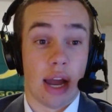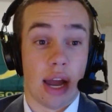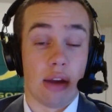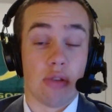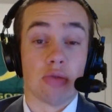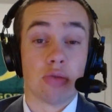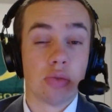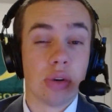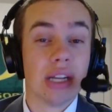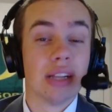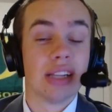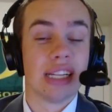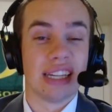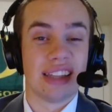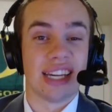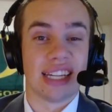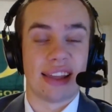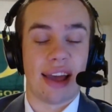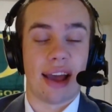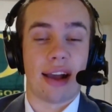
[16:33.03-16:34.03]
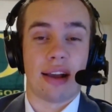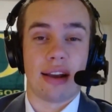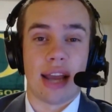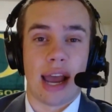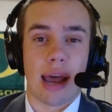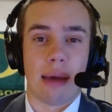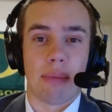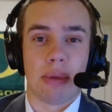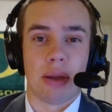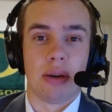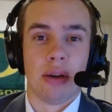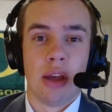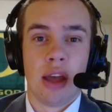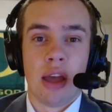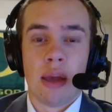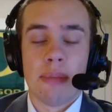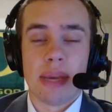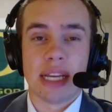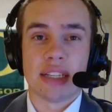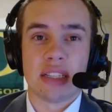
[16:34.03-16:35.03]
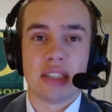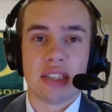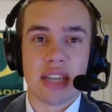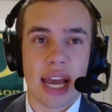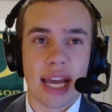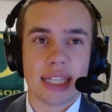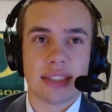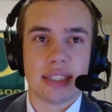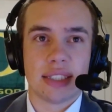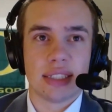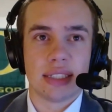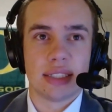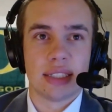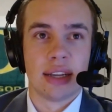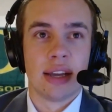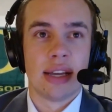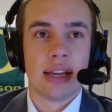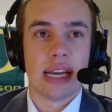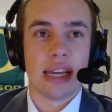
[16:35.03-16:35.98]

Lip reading: I really think that could happen because Texas